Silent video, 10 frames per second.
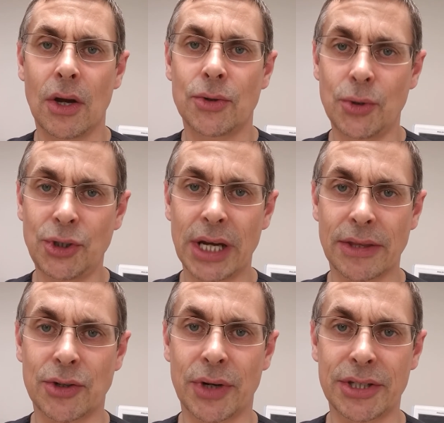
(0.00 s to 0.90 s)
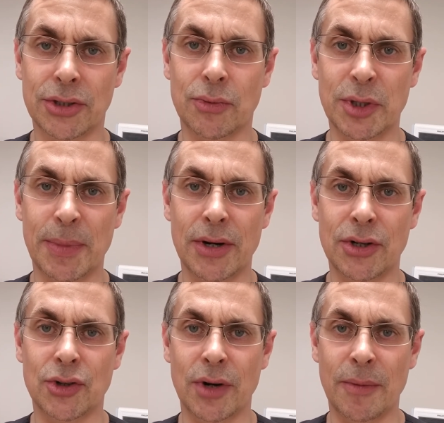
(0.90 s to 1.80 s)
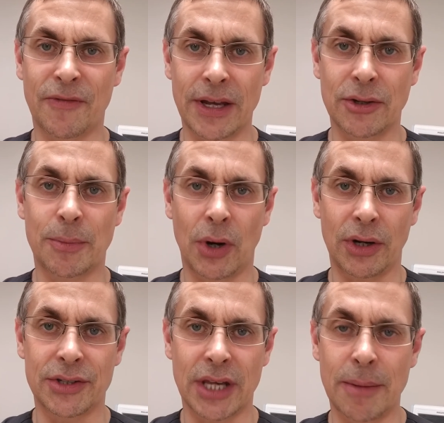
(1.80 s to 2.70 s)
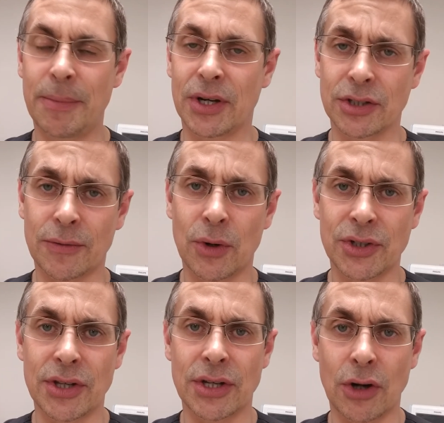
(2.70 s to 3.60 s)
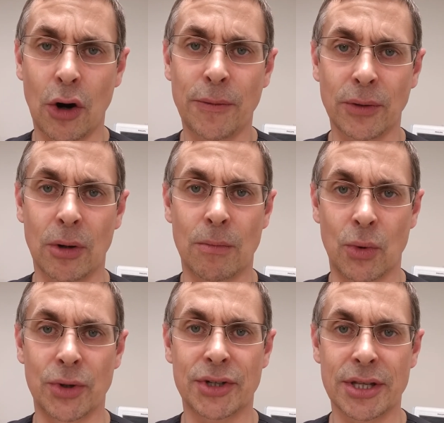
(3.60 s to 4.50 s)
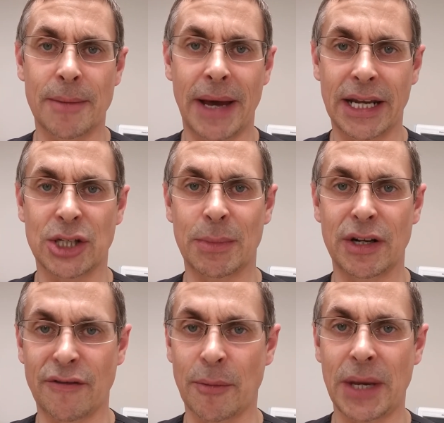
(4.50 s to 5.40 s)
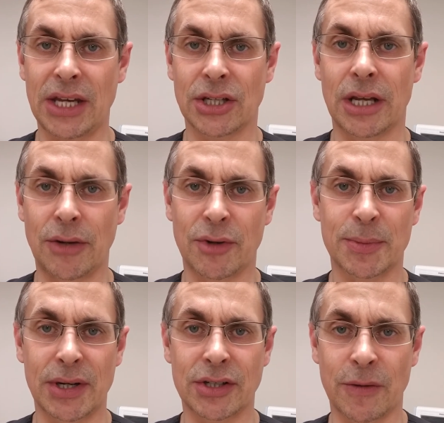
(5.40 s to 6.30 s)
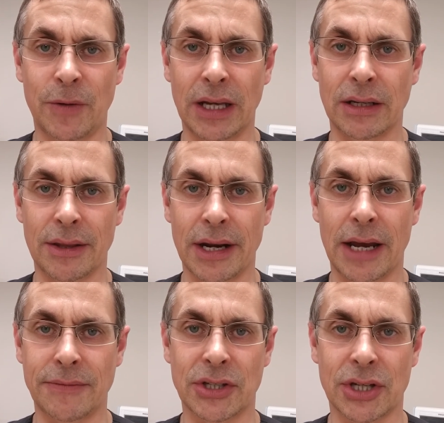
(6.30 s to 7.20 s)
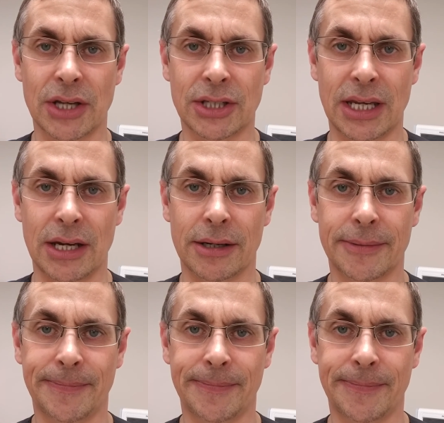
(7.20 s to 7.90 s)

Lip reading: Do check the Trust's respiratory failure policy because of course there's an awful lot more to the management of a patient in respiratory failure than I've discussed here.